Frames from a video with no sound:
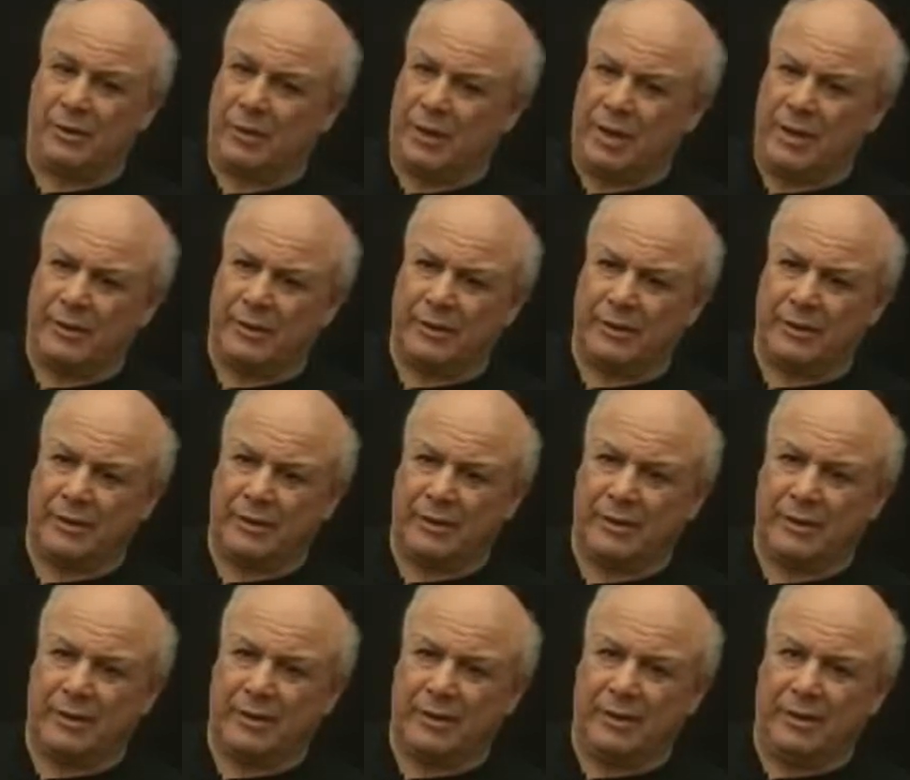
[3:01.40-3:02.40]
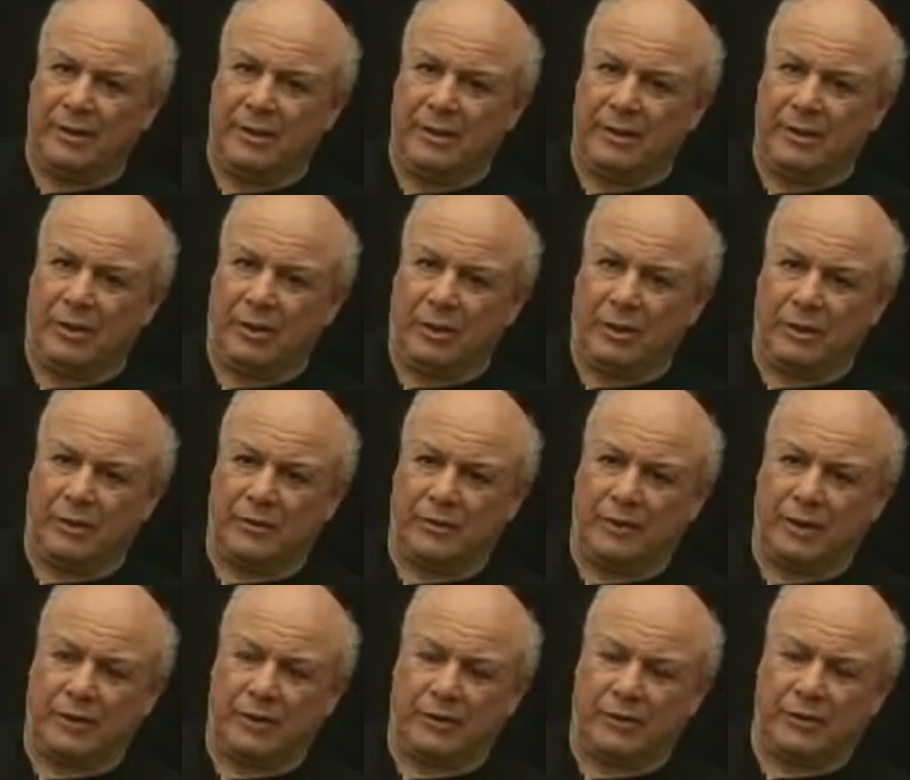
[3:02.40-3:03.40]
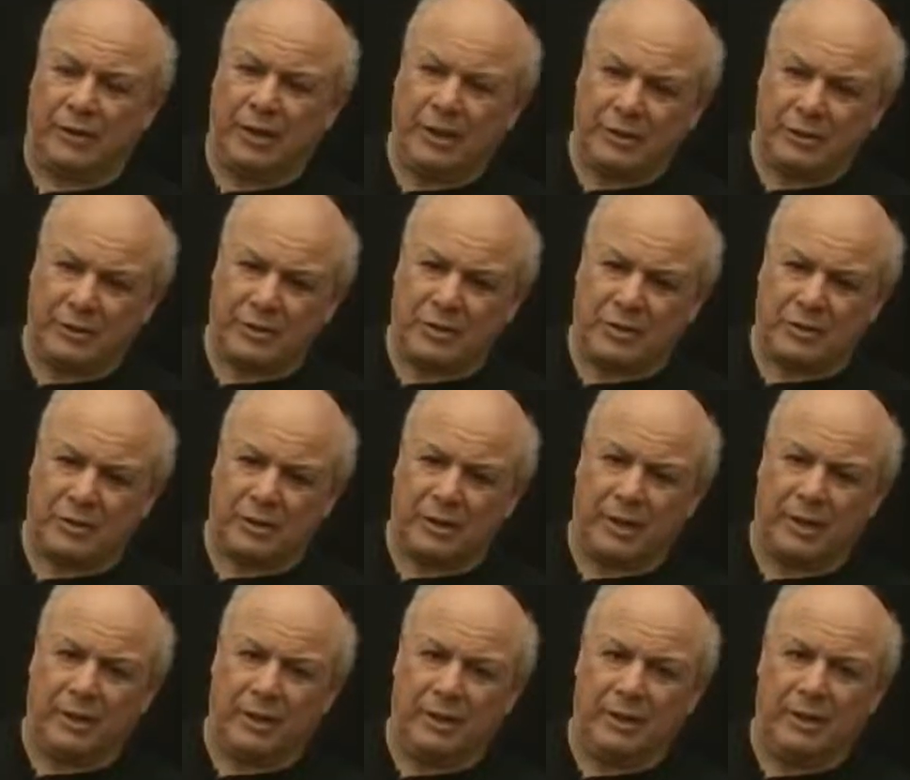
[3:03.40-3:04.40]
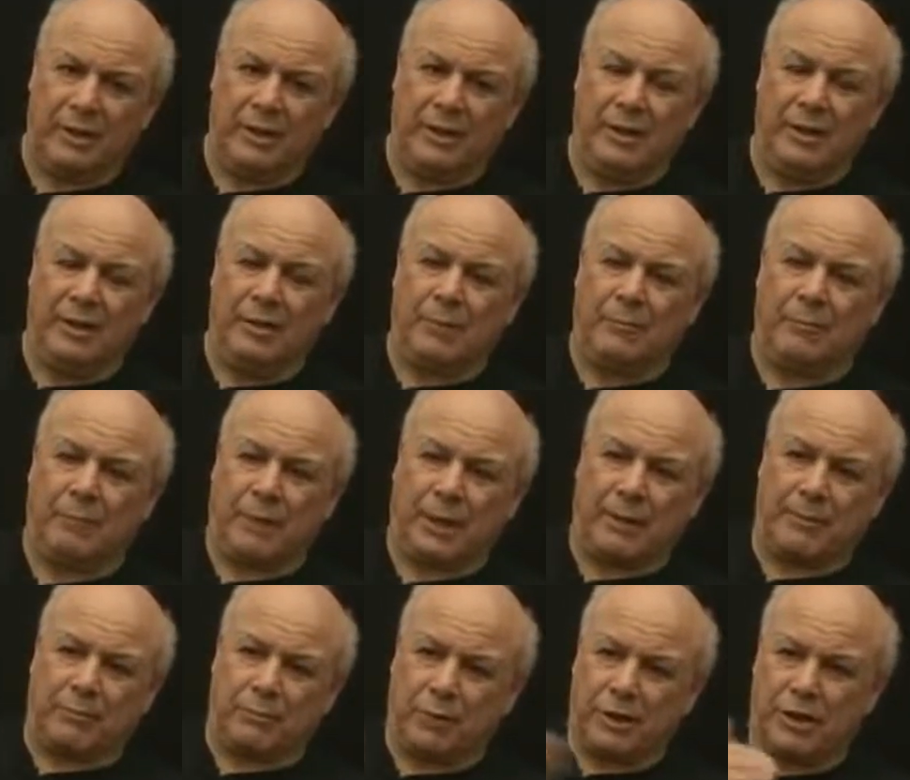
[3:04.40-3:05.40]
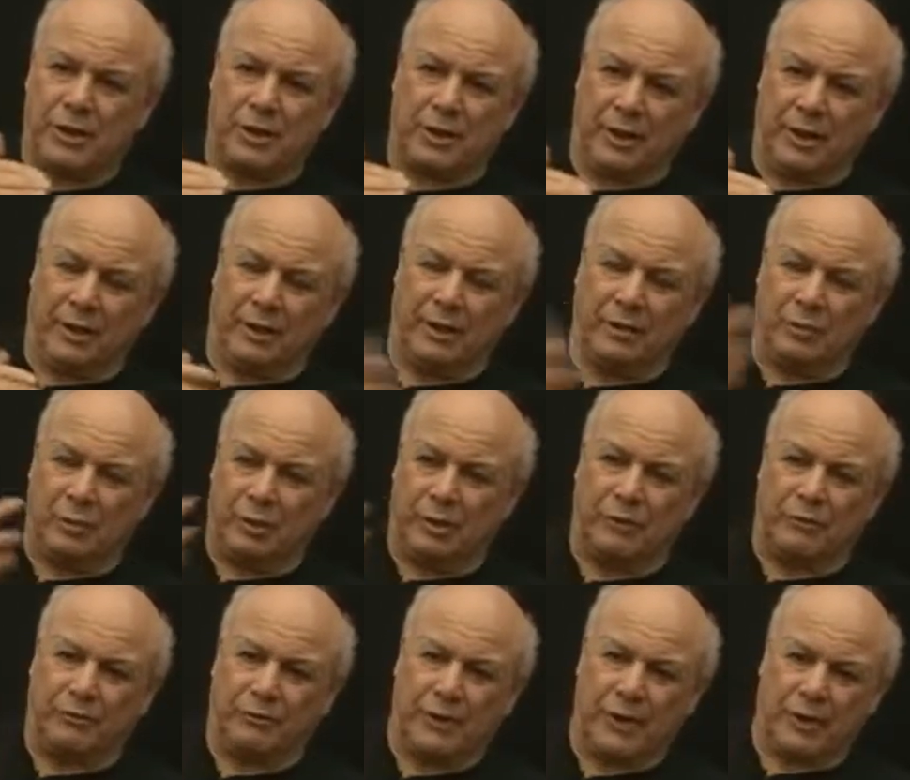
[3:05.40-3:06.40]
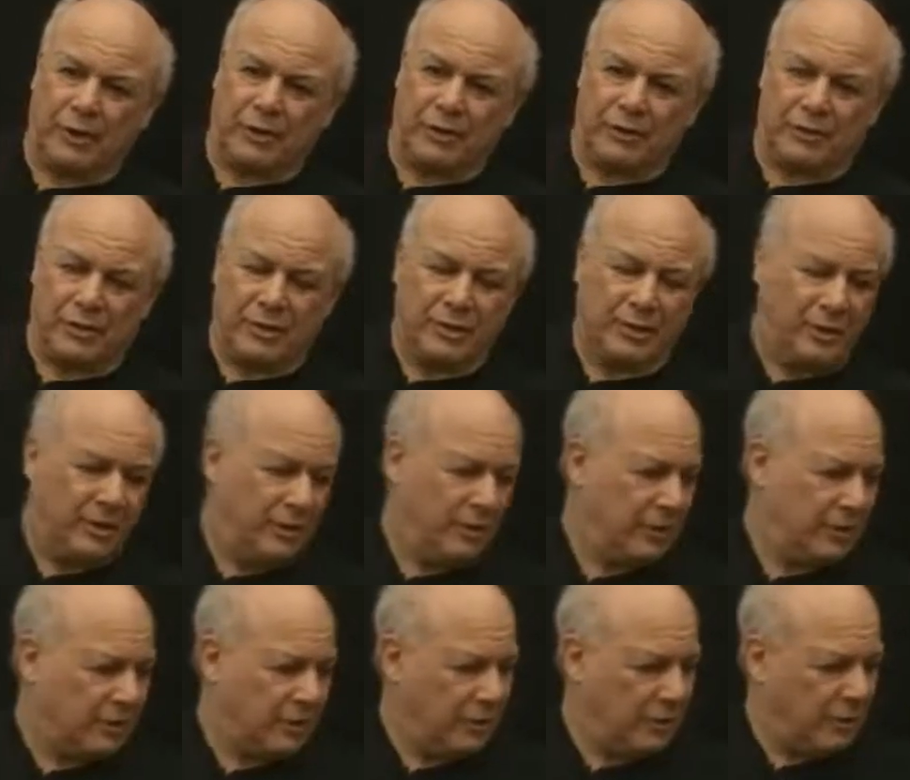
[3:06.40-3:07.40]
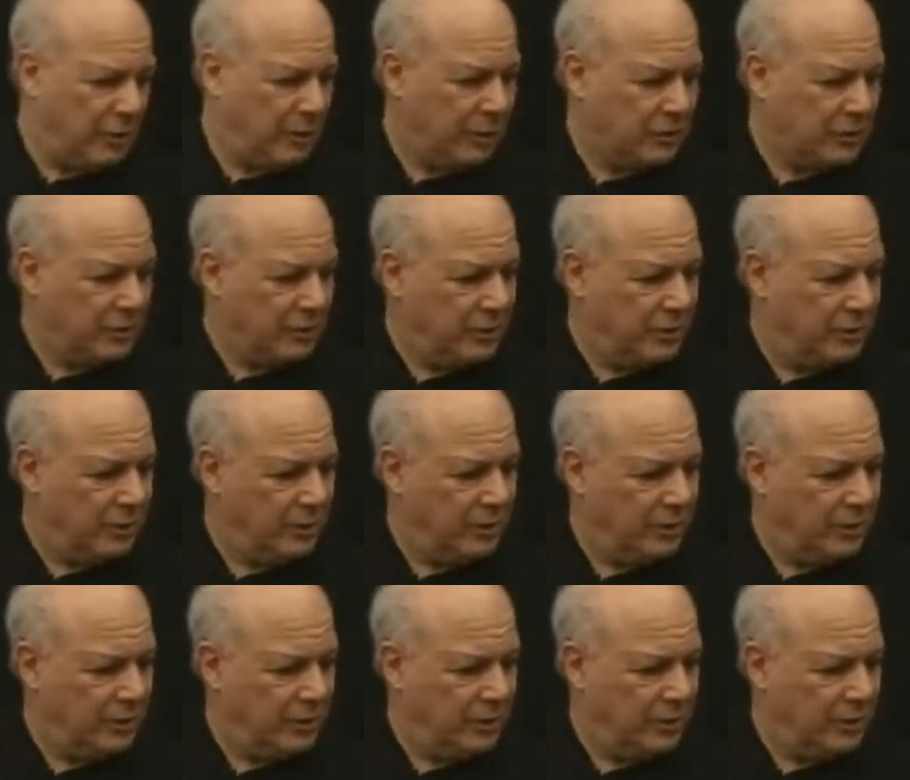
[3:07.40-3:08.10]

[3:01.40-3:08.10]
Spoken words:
you haven't. All you've done is cut the string by bridging it with your fingers. So watch.